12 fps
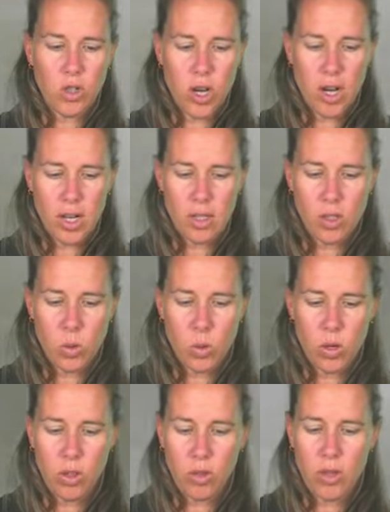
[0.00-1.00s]
strands
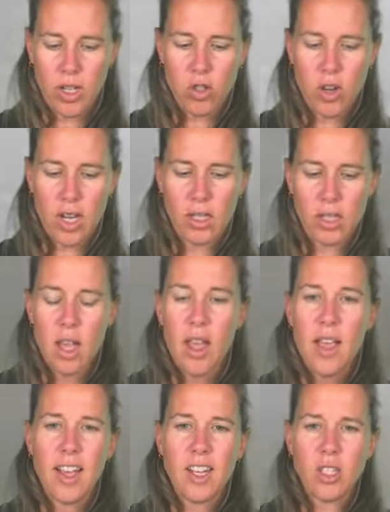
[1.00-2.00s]
or three strands,
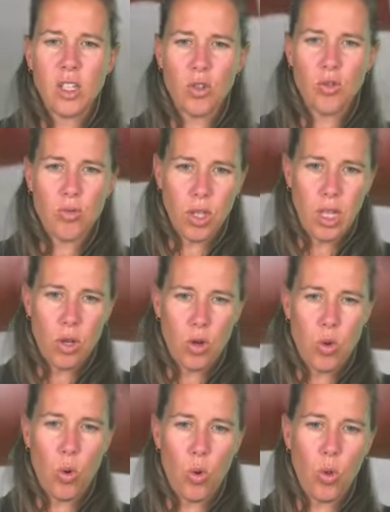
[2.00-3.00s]
it just is a really
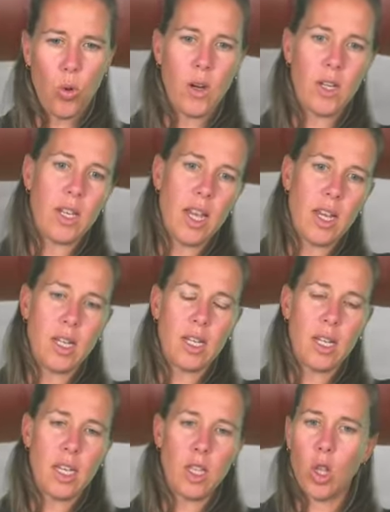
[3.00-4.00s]
cool organic
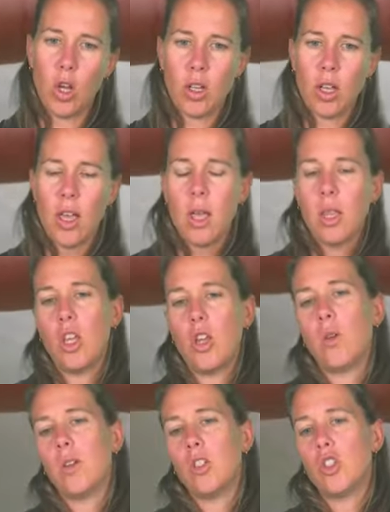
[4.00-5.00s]
look that you
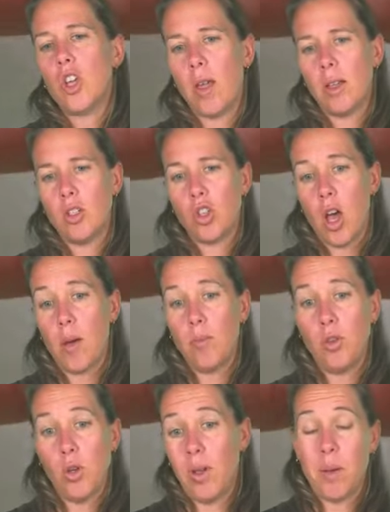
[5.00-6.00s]
can change up
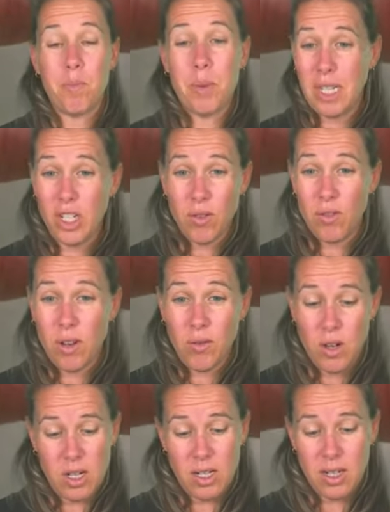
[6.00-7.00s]
doing a bunch of
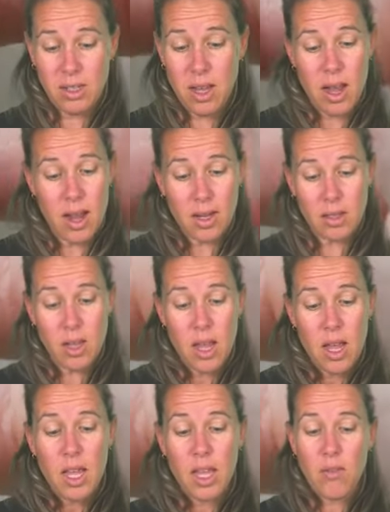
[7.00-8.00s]
different designs,
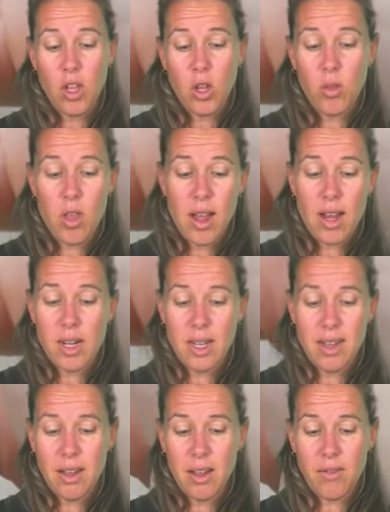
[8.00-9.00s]
giving you the
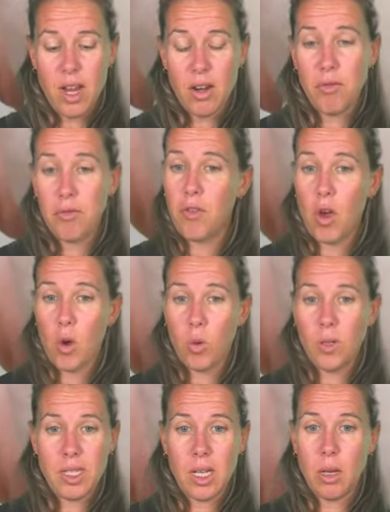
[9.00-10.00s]
idea of kind of
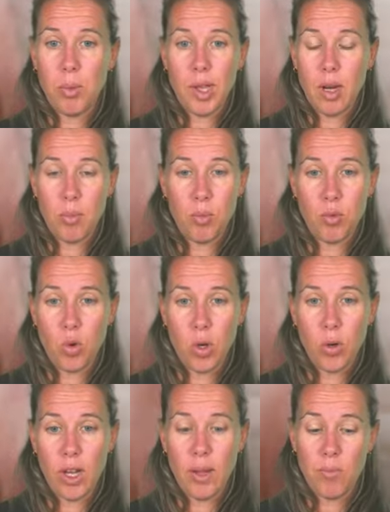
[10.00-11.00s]
faux seed bead
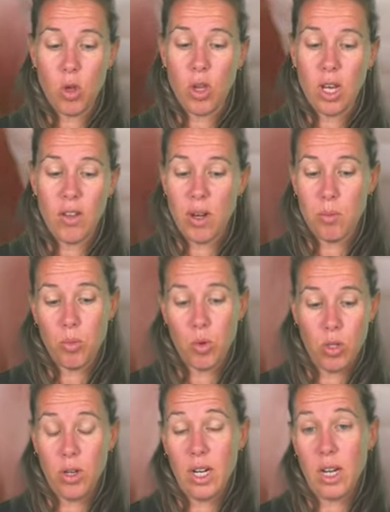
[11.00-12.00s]
embroidery. You can even
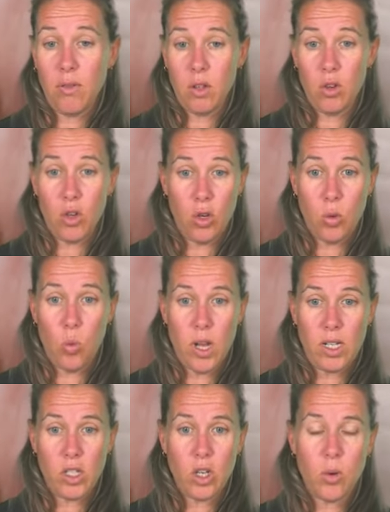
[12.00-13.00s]
embroider it if you do
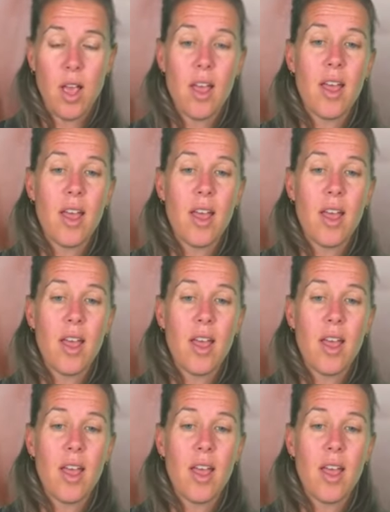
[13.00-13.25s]
want to,